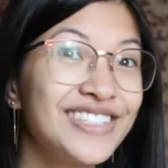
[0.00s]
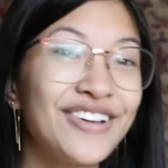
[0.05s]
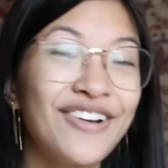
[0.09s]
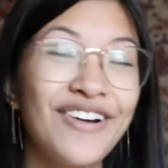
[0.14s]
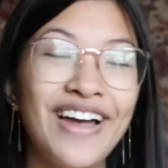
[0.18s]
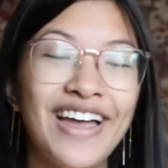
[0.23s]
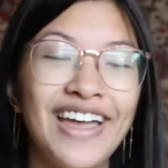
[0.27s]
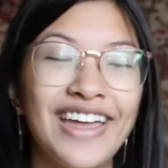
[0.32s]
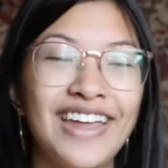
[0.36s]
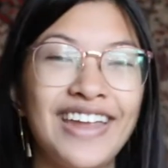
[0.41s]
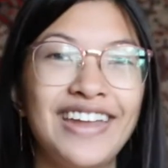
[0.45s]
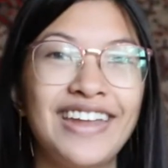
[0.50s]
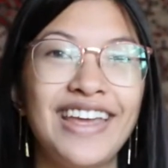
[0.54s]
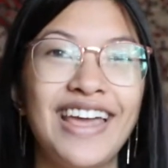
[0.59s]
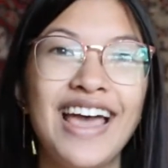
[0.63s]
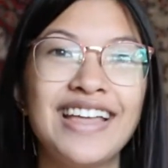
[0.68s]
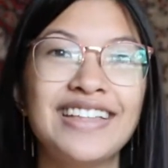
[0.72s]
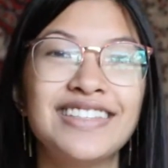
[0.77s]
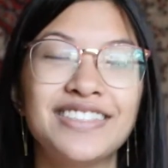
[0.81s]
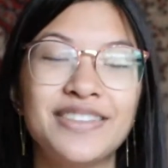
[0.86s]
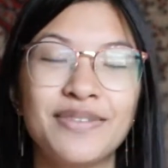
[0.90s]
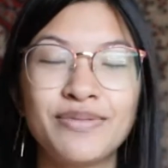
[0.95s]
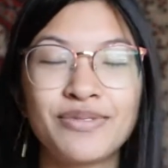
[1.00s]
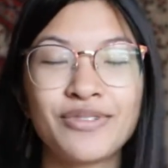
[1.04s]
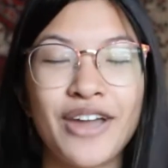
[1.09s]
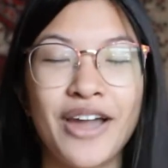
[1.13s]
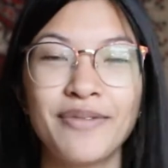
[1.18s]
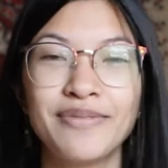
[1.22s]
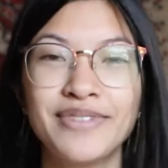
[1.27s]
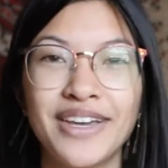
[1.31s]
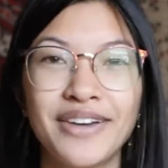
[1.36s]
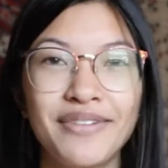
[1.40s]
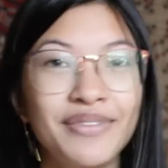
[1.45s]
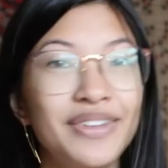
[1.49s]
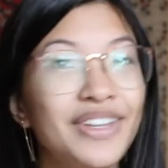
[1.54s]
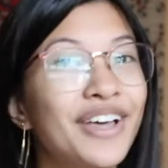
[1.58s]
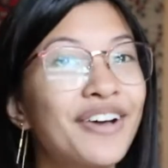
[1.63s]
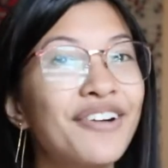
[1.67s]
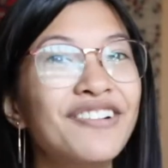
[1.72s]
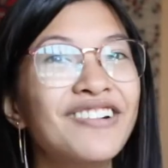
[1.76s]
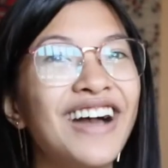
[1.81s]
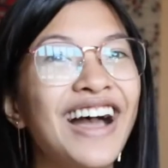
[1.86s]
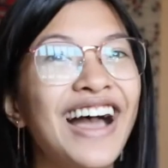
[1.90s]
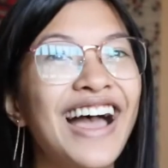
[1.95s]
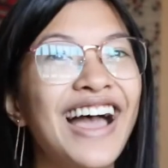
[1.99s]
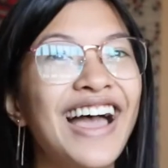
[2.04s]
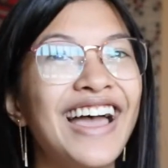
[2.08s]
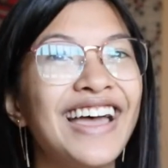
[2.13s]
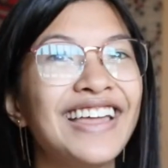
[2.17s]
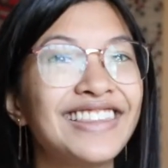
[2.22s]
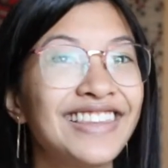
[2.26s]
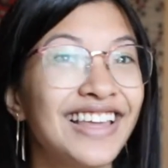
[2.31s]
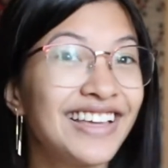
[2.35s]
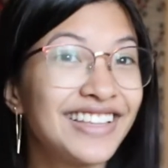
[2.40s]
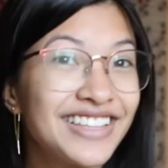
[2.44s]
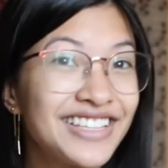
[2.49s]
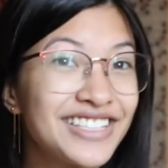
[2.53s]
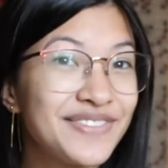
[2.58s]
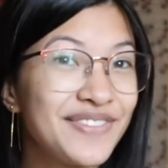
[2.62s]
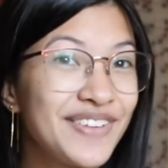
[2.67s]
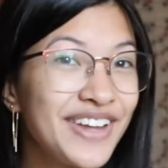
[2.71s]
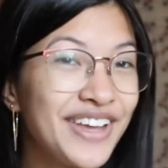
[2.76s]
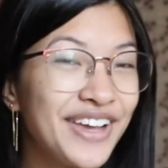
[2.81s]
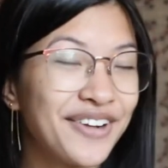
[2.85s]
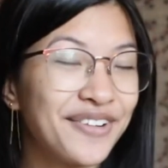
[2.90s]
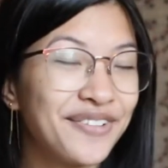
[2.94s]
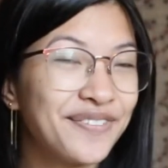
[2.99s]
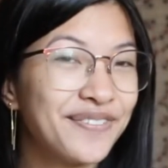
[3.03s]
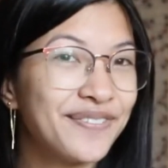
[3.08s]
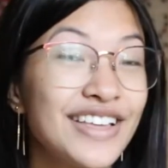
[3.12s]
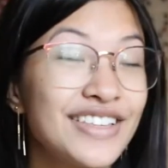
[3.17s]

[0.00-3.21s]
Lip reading: go ahead and subscribe down below and like this video.